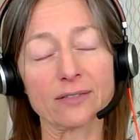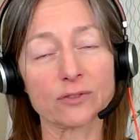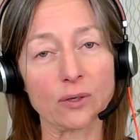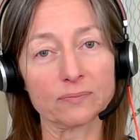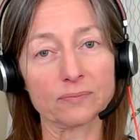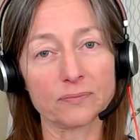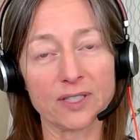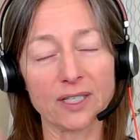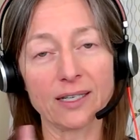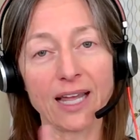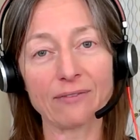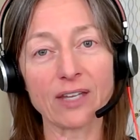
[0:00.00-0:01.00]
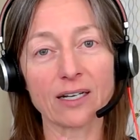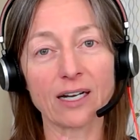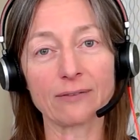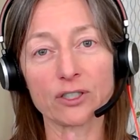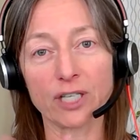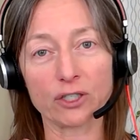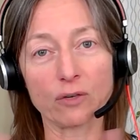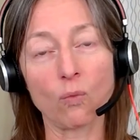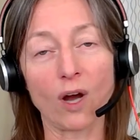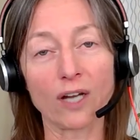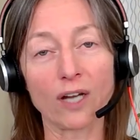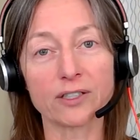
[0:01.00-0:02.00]
So, sit, have that conversation,
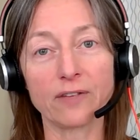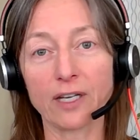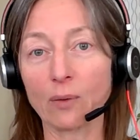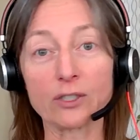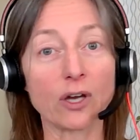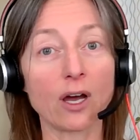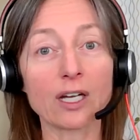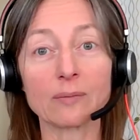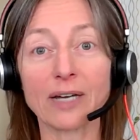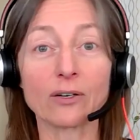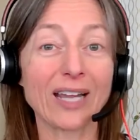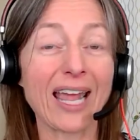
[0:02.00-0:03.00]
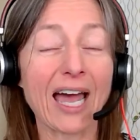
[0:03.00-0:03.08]
watch the video, and talk about okay,